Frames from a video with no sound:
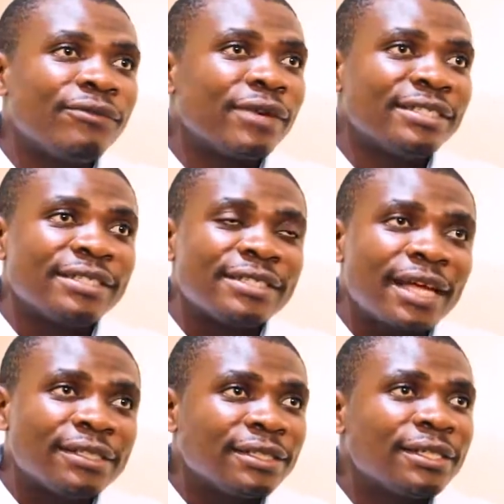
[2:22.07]

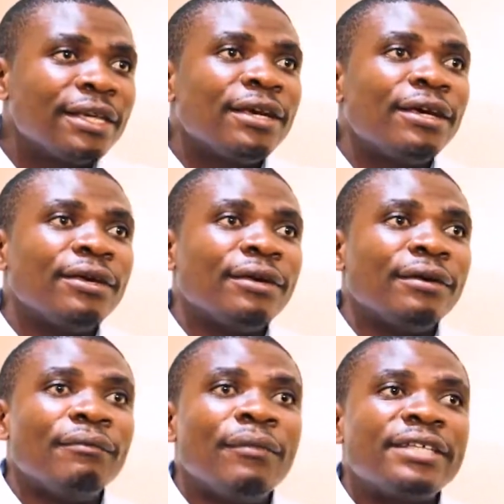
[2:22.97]
resistance,
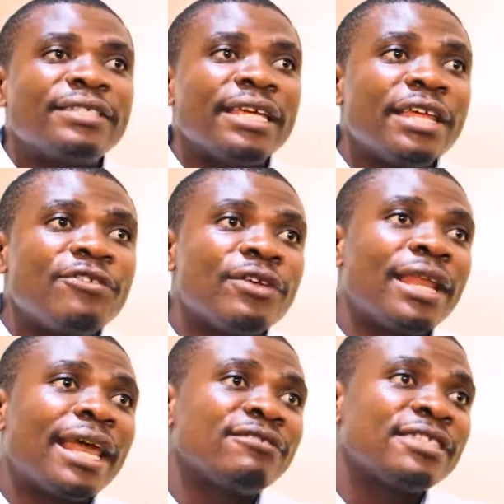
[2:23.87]
sedentary
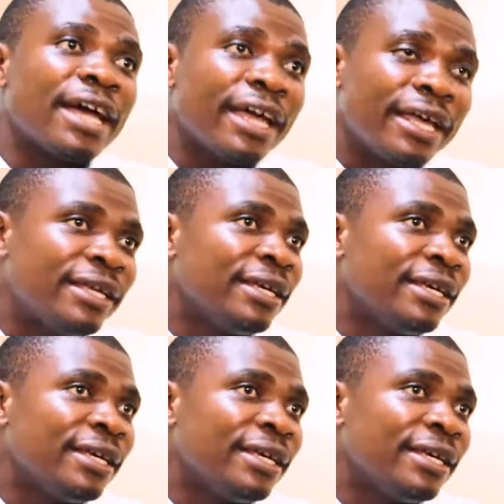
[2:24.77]
lifestyle,